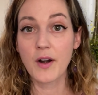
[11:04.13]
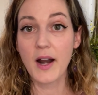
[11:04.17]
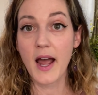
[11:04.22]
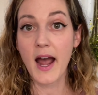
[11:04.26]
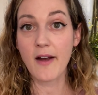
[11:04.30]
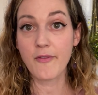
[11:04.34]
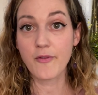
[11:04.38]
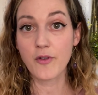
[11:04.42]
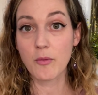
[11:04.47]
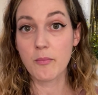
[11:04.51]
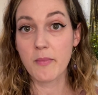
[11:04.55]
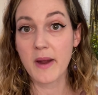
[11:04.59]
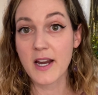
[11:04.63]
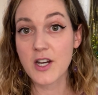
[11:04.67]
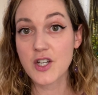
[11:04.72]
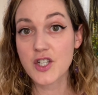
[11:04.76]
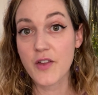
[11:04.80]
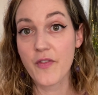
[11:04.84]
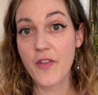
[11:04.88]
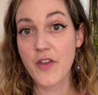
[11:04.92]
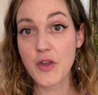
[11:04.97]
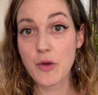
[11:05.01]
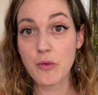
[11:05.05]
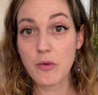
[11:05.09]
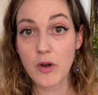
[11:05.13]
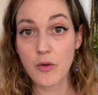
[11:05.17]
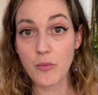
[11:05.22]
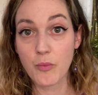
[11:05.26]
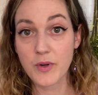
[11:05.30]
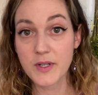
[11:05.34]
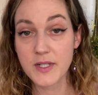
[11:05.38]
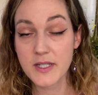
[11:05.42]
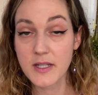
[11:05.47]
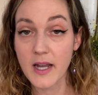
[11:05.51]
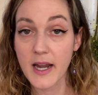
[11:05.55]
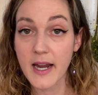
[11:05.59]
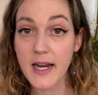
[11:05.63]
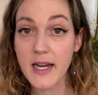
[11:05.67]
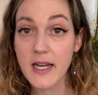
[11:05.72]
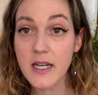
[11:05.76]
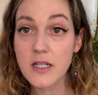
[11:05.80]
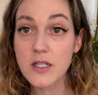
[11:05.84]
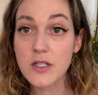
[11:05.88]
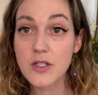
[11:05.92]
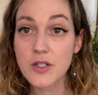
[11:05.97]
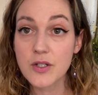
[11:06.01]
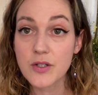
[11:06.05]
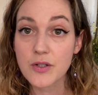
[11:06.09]
or an affirmation that you can
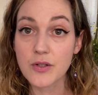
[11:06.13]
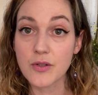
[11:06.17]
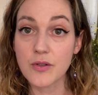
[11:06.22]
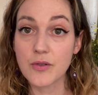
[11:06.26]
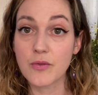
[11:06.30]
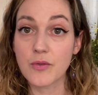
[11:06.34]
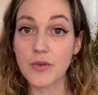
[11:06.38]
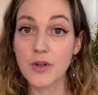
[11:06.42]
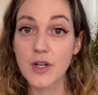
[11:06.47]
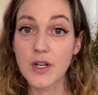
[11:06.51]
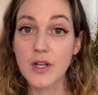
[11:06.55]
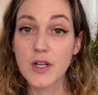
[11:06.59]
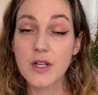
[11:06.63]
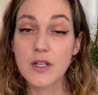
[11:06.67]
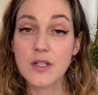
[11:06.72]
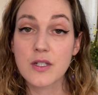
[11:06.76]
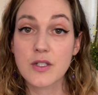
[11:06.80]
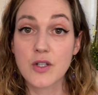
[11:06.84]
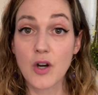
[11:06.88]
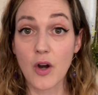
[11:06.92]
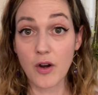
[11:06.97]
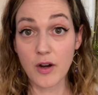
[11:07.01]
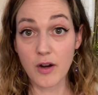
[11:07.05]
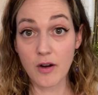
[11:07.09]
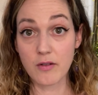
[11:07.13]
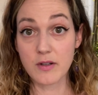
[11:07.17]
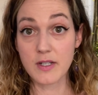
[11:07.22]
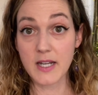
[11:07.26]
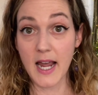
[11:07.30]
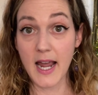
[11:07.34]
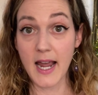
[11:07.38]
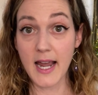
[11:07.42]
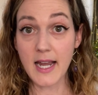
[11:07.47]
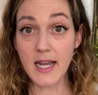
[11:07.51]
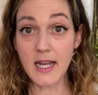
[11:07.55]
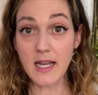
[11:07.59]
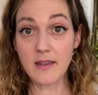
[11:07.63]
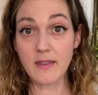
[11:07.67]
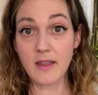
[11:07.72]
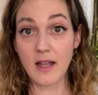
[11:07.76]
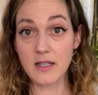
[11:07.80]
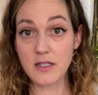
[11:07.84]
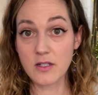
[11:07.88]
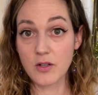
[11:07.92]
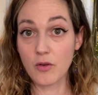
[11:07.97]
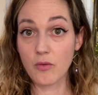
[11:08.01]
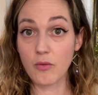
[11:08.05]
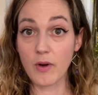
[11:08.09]
recite to start your day, and
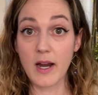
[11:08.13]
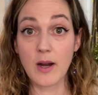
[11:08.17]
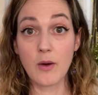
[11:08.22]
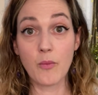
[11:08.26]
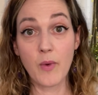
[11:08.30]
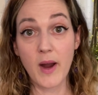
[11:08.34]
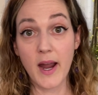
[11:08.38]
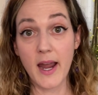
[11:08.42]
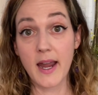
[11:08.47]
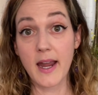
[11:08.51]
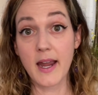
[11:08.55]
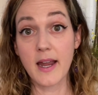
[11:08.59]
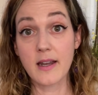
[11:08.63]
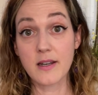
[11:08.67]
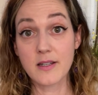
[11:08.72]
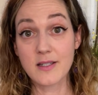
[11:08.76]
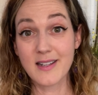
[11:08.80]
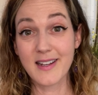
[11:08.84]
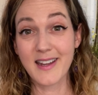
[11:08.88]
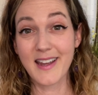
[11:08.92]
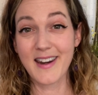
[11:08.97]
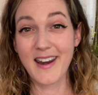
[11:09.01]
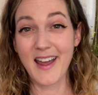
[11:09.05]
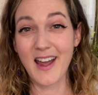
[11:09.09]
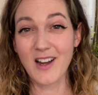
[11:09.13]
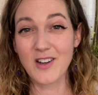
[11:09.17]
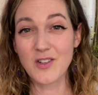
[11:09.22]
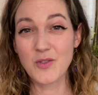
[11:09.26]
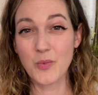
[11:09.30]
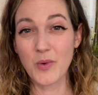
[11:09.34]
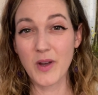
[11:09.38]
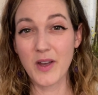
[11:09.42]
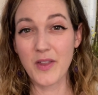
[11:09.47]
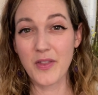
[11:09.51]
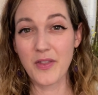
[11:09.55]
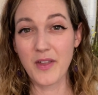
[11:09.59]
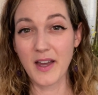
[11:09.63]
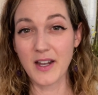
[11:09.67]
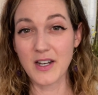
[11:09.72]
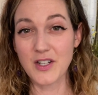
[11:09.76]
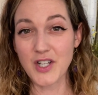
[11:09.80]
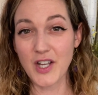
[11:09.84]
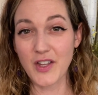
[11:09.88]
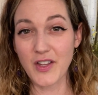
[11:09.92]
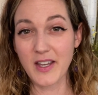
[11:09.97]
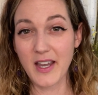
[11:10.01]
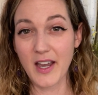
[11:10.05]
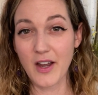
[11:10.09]
that's a great way to connect with
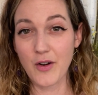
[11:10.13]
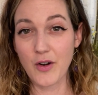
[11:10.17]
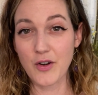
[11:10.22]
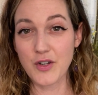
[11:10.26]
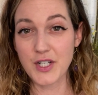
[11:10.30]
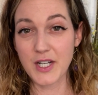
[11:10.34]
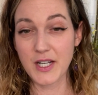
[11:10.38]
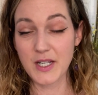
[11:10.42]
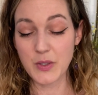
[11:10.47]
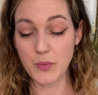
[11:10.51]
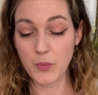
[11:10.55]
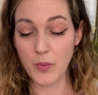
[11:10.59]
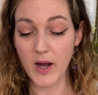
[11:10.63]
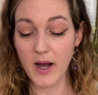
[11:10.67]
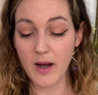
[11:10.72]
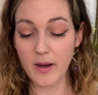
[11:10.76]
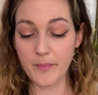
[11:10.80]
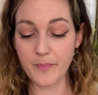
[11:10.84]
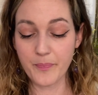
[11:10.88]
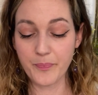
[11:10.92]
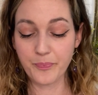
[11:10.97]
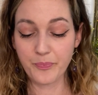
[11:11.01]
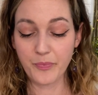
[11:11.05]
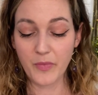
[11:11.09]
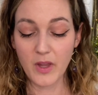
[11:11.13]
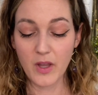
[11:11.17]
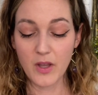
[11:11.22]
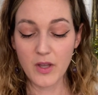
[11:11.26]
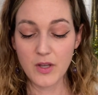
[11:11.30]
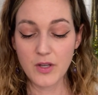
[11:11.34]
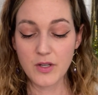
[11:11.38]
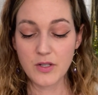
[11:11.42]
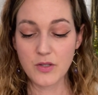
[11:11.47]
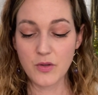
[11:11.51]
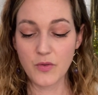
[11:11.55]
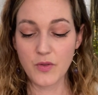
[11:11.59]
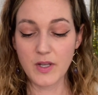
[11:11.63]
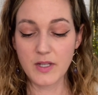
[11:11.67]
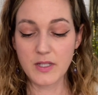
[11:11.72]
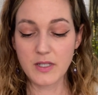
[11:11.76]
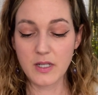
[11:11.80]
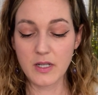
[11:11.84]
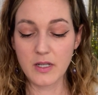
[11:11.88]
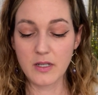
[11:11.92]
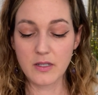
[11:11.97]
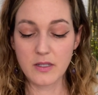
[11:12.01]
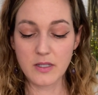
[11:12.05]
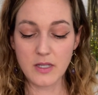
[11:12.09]
angelic energy as well. So
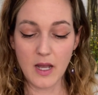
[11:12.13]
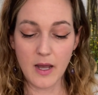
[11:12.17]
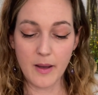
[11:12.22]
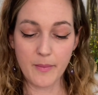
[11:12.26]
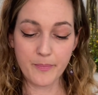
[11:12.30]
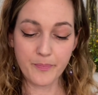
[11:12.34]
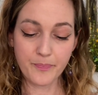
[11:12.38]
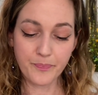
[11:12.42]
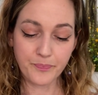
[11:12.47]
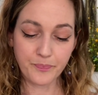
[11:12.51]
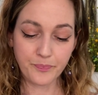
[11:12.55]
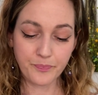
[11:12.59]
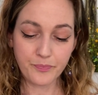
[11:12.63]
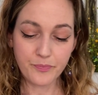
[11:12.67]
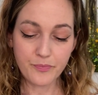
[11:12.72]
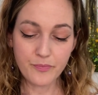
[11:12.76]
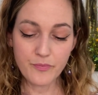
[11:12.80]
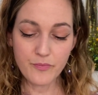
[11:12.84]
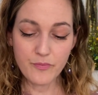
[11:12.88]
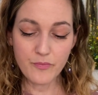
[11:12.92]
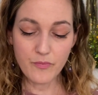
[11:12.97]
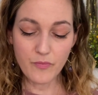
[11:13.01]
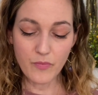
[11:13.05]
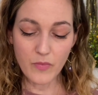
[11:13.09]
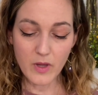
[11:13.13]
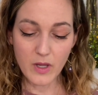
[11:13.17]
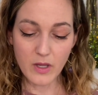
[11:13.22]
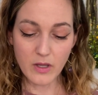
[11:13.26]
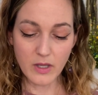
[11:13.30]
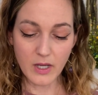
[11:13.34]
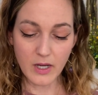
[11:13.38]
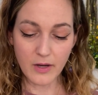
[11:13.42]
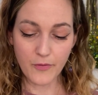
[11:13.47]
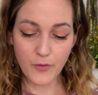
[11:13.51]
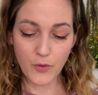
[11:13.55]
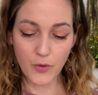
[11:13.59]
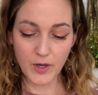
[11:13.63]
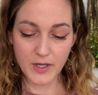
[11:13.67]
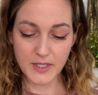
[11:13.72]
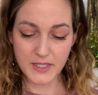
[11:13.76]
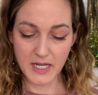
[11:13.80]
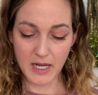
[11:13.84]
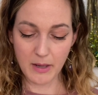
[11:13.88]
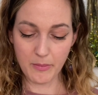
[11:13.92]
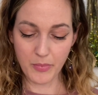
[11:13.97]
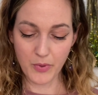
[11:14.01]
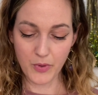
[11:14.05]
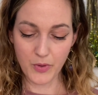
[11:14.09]
this is, like for
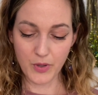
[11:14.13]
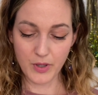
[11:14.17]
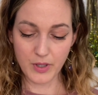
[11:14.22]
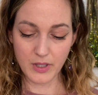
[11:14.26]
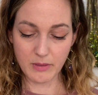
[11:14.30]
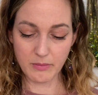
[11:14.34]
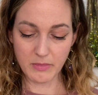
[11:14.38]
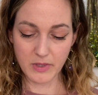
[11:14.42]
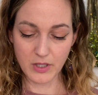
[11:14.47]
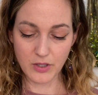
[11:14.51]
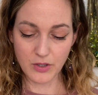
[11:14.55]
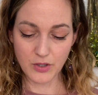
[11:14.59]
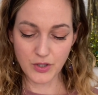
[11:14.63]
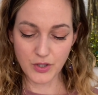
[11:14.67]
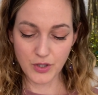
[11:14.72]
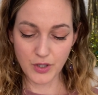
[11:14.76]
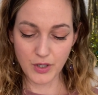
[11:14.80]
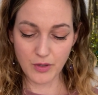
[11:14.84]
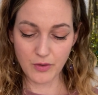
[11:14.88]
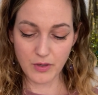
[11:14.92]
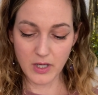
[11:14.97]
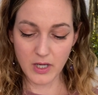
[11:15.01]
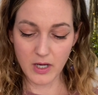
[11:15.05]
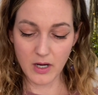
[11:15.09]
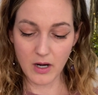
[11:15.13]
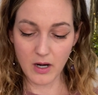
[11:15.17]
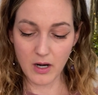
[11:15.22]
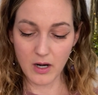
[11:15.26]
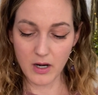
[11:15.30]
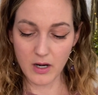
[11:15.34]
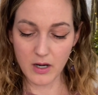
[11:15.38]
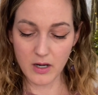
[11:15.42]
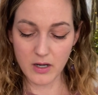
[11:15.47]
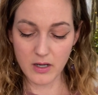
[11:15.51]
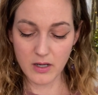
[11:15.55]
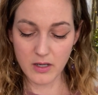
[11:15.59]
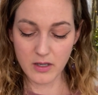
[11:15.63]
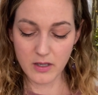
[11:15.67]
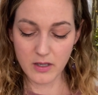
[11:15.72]
example, let me just show you here.